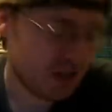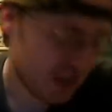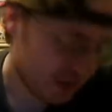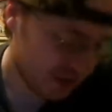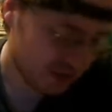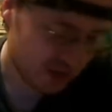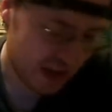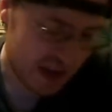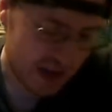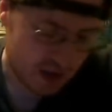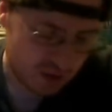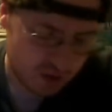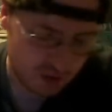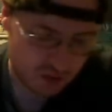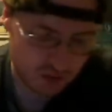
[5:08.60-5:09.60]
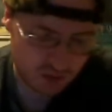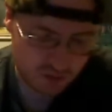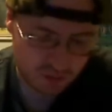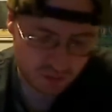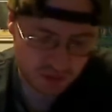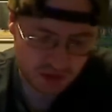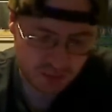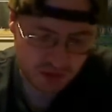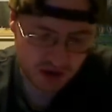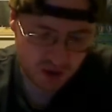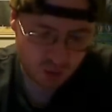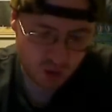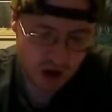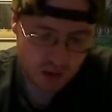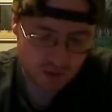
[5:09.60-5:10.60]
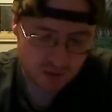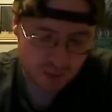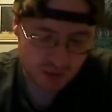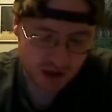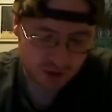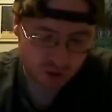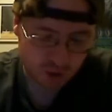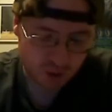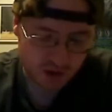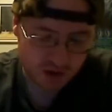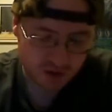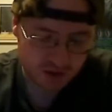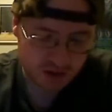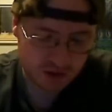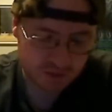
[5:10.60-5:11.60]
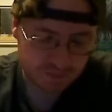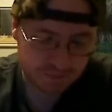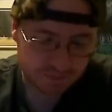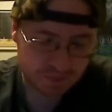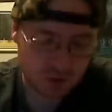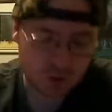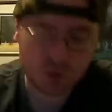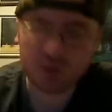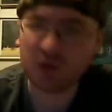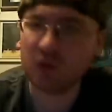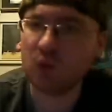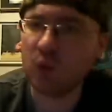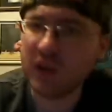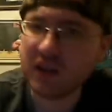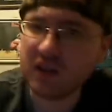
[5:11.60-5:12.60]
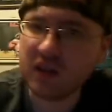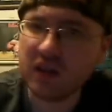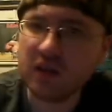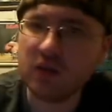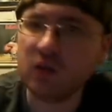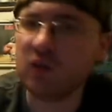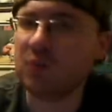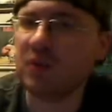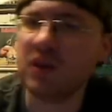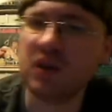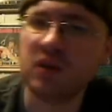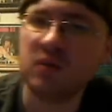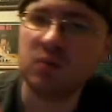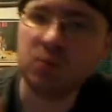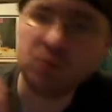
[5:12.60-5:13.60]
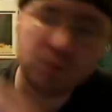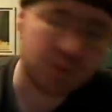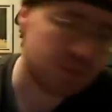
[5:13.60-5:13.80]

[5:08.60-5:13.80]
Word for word: yeah, this actor played by Robert Pastorelli, who's a witness who's being